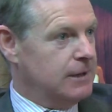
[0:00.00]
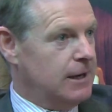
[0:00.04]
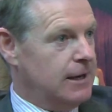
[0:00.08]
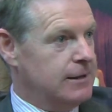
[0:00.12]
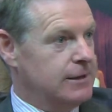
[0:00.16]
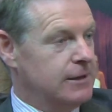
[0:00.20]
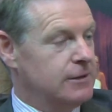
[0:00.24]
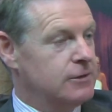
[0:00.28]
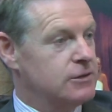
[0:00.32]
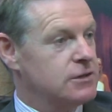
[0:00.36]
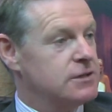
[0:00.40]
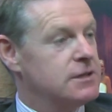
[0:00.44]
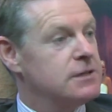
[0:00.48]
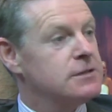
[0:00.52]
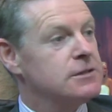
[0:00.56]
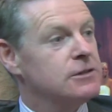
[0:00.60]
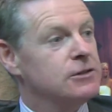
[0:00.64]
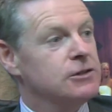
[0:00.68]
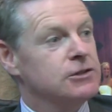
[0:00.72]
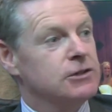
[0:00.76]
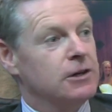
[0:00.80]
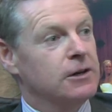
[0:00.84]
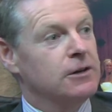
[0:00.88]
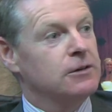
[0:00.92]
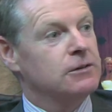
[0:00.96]
And then her
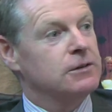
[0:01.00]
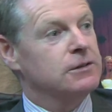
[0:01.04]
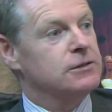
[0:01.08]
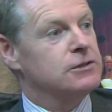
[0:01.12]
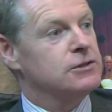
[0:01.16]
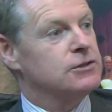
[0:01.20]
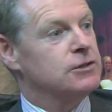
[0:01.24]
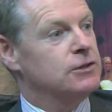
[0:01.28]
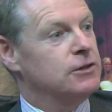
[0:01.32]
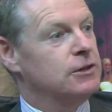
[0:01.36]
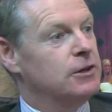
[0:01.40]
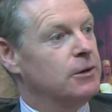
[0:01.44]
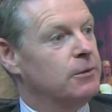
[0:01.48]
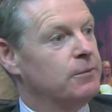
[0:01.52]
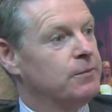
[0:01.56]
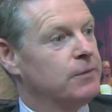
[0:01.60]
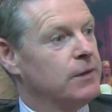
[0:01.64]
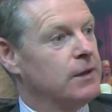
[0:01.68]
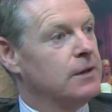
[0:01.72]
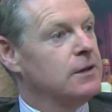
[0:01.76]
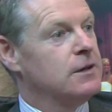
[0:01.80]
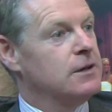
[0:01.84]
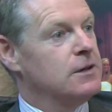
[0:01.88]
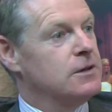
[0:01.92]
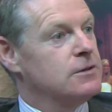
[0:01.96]
sister joined her in the studio.
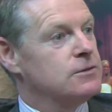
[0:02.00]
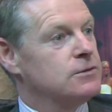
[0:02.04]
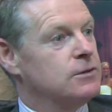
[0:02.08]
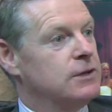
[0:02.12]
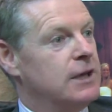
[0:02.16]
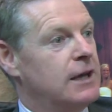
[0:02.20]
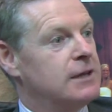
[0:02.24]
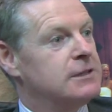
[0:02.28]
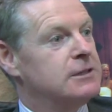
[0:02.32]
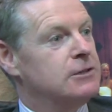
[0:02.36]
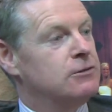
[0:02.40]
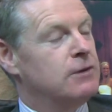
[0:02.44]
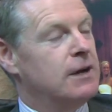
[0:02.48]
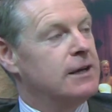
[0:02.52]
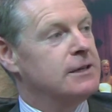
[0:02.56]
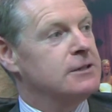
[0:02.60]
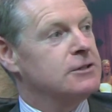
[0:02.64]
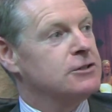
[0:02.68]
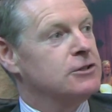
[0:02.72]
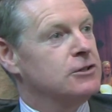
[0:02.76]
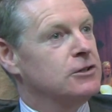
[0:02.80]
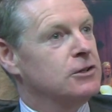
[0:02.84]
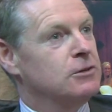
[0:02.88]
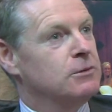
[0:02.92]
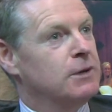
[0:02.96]
So they actually ran the
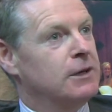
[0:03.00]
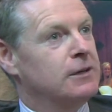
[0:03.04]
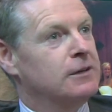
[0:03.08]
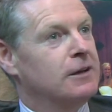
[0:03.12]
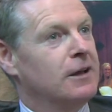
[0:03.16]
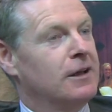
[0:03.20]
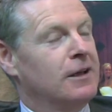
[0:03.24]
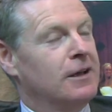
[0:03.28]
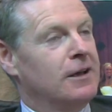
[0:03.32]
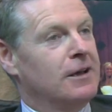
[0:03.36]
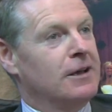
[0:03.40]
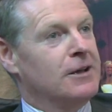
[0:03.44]
studio, and